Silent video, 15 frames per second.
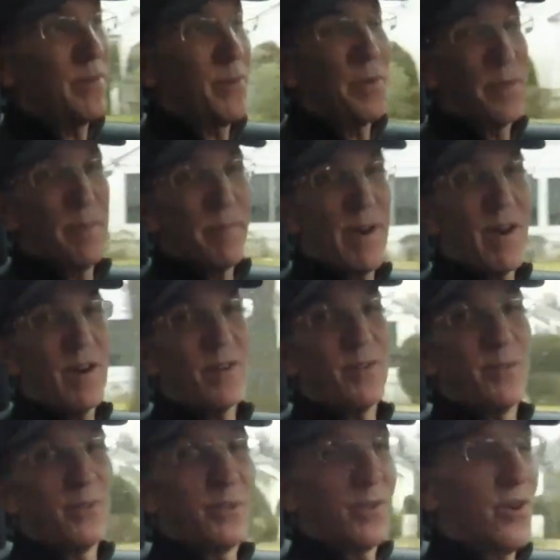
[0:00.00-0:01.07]
North America
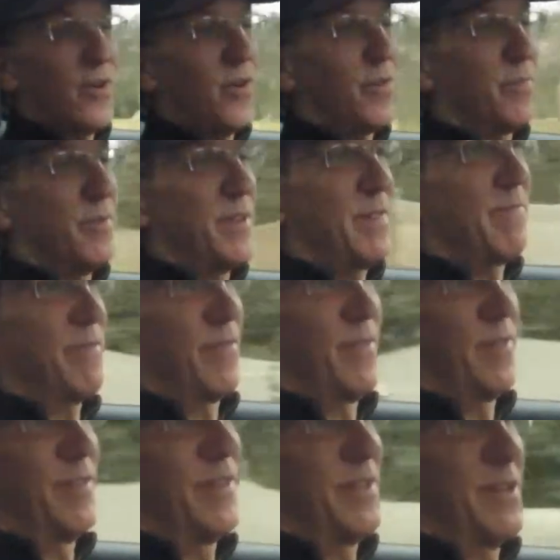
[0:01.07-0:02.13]
who called me
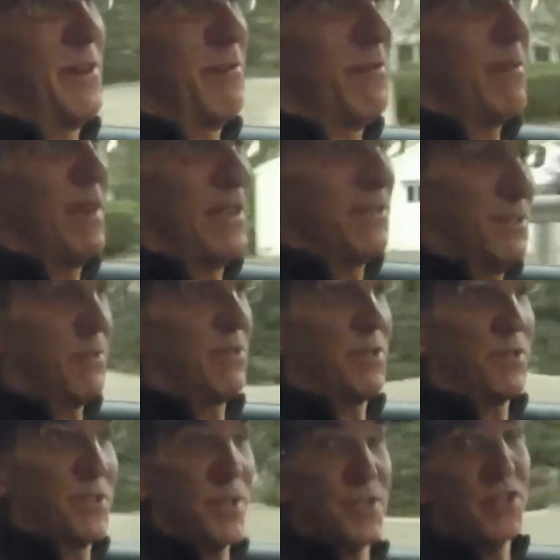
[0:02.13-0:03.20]
for, as
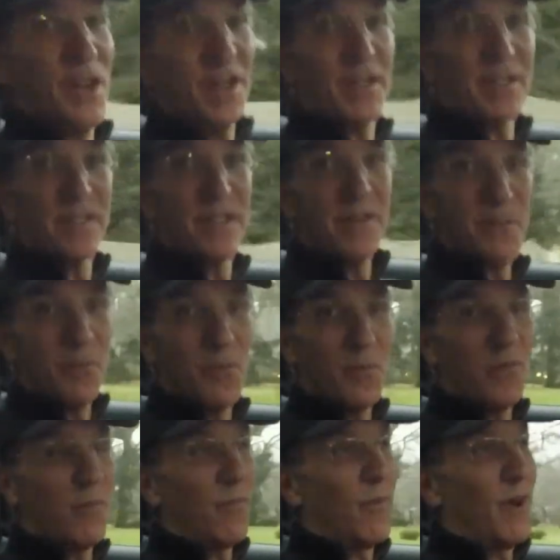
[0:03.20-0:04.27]
just to check to see
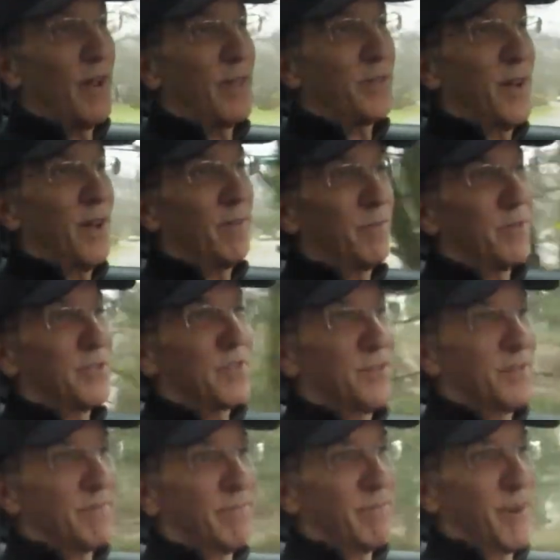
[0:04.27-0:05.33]
what I thought was
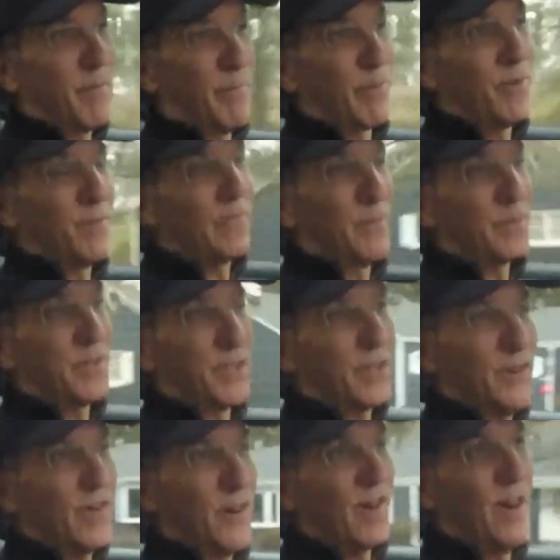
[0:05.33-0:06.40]
improved with
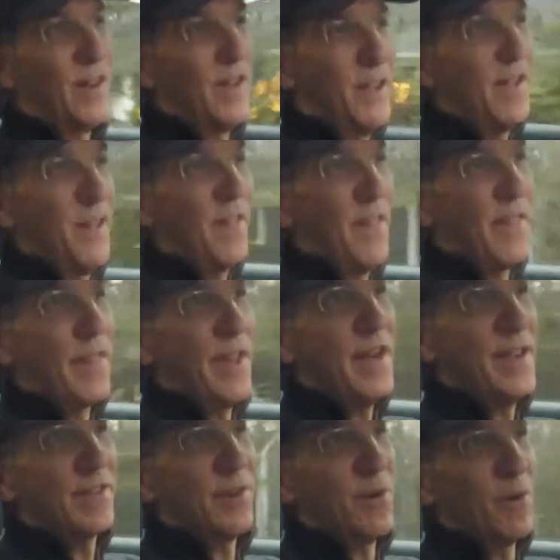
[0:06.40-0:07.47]
the car,
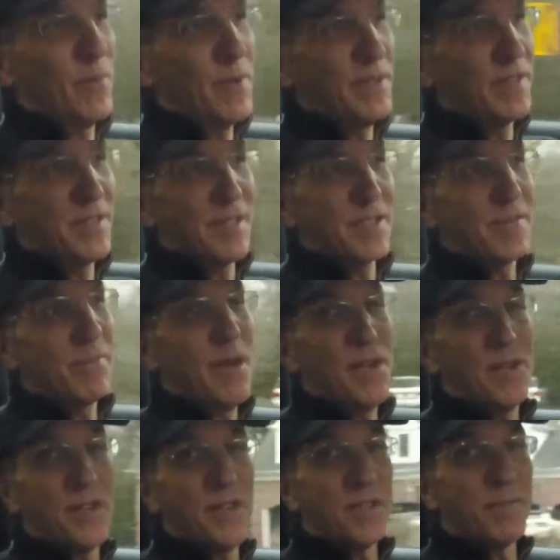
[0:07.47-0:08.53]
they told me the
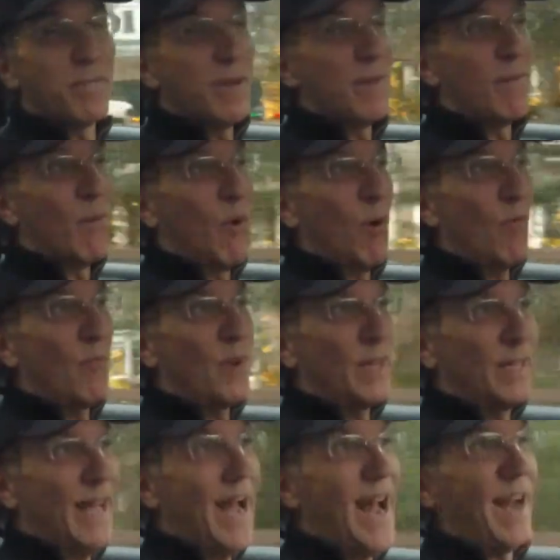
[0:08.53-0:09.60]
suspension has been more
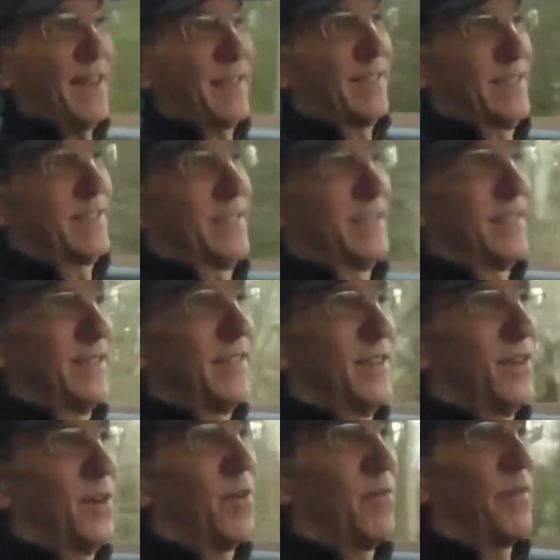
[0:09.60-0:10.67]
relaxed
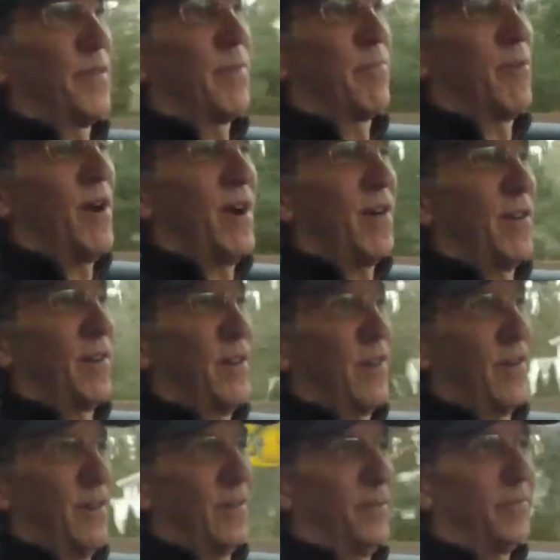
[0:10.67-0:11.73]
over the prior
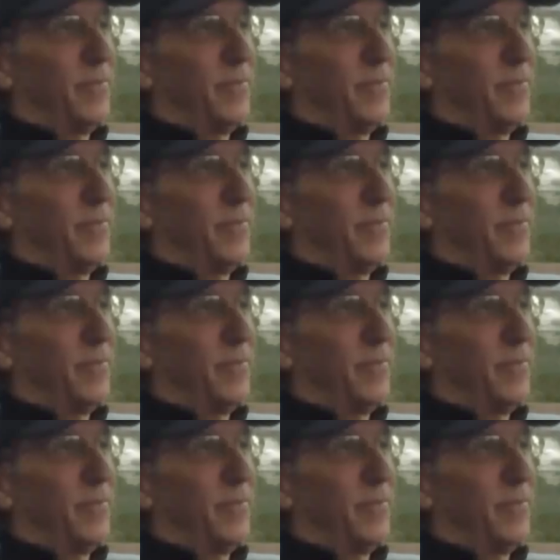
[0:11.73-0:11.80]
car,